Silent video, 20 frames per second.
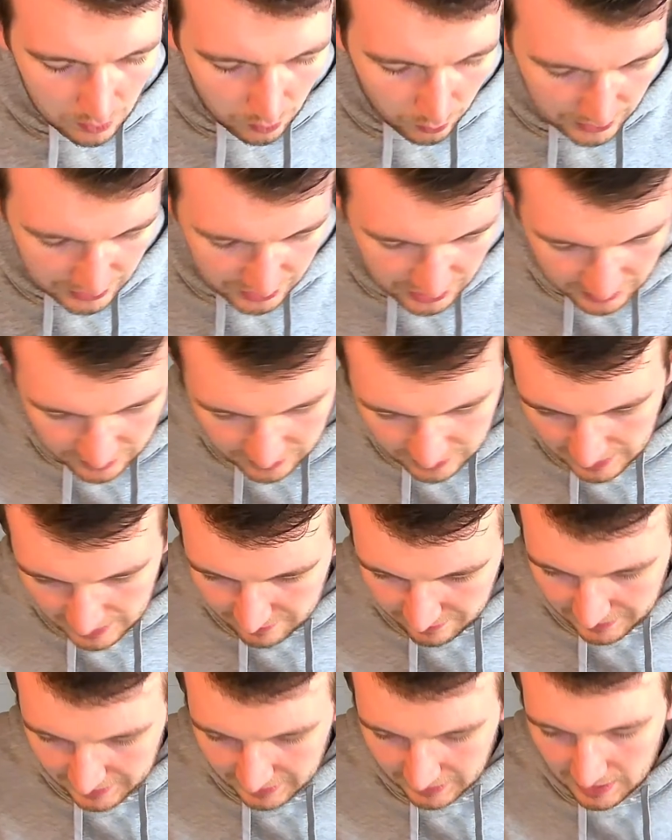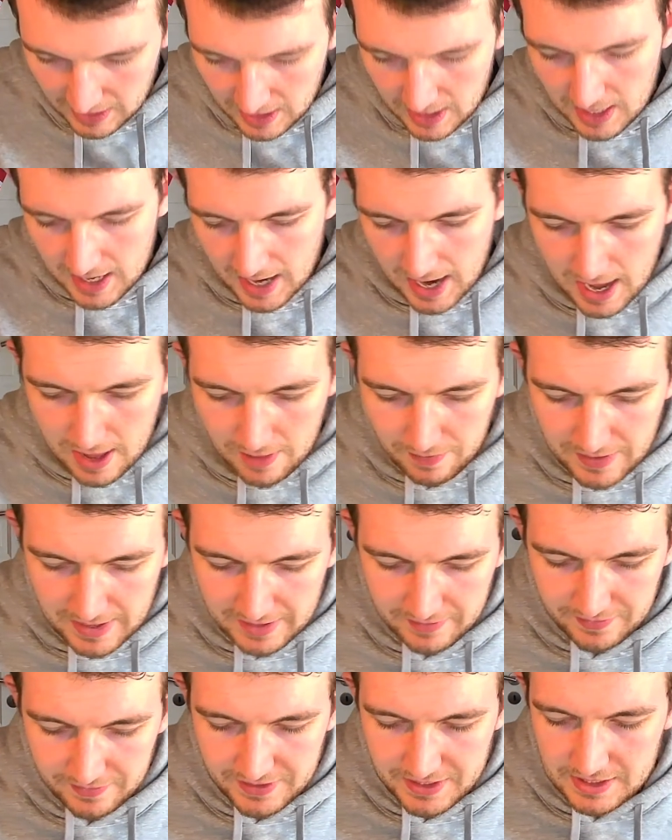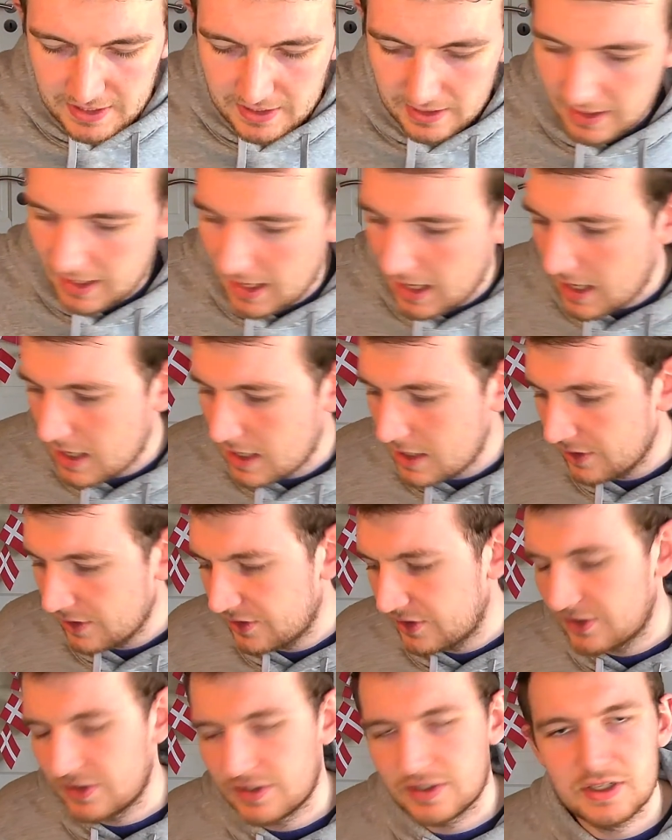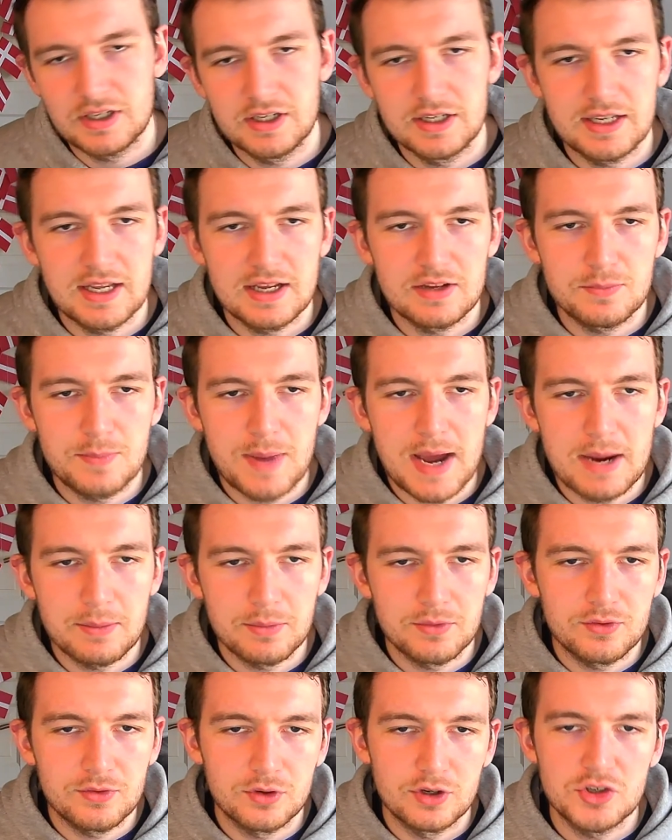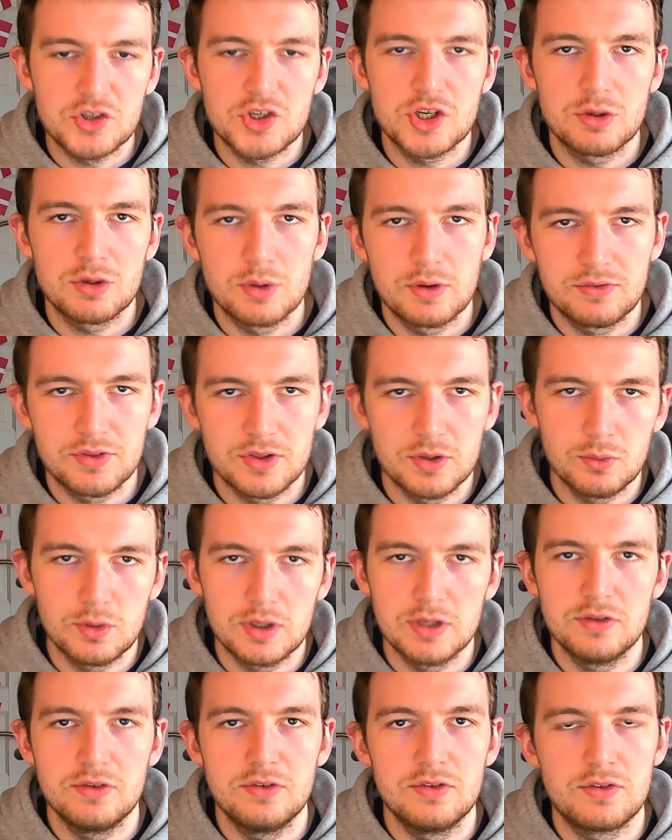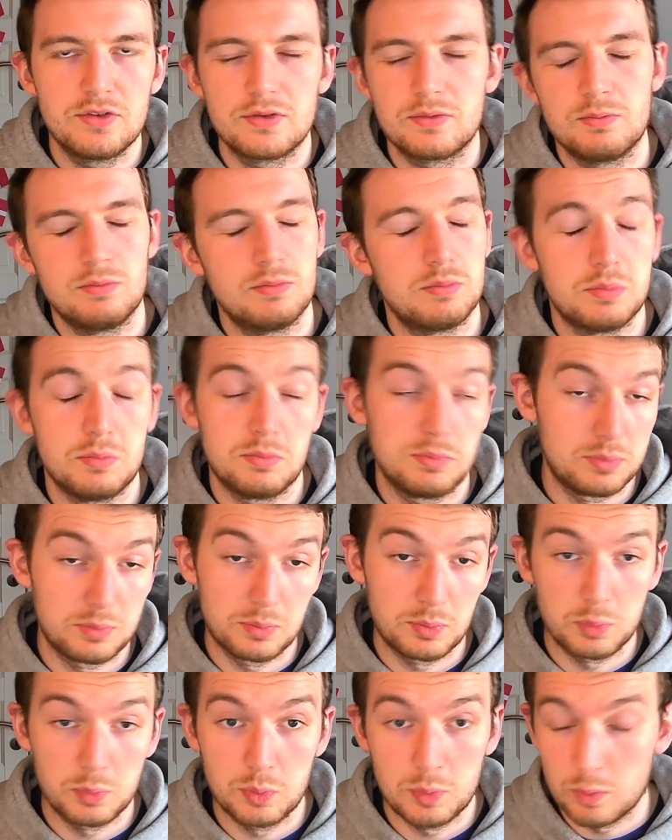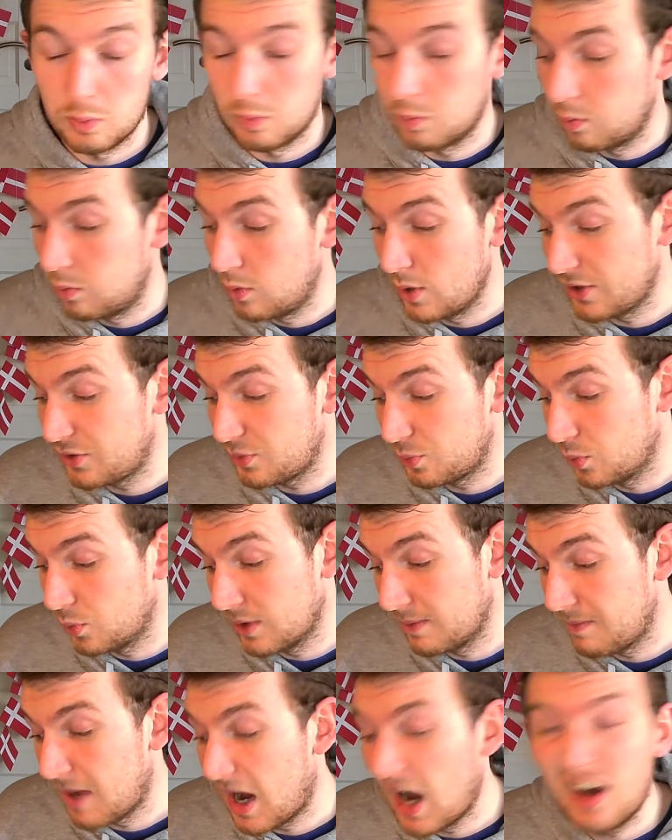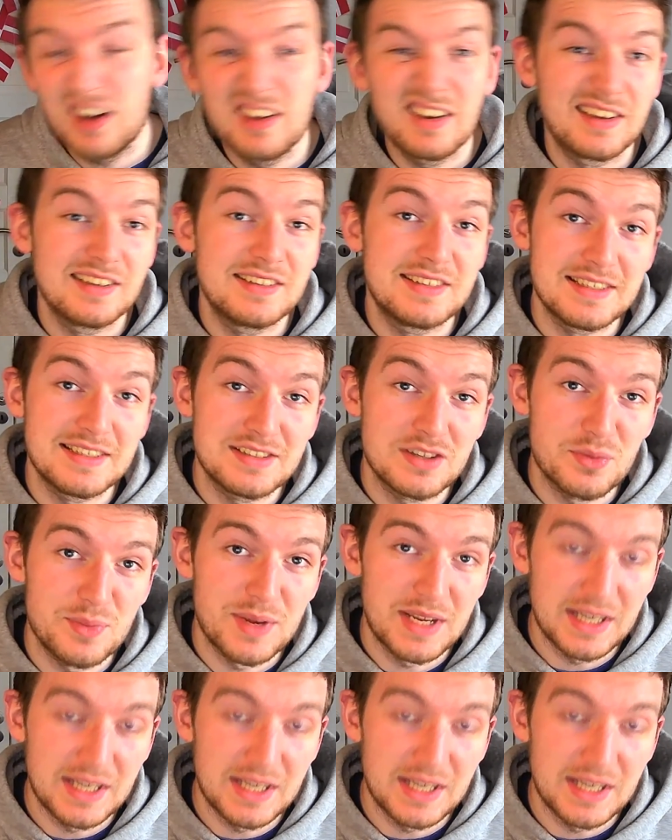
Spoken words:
which is lovely. And then the last, I guess, pack before I show off the ones which were highlighted to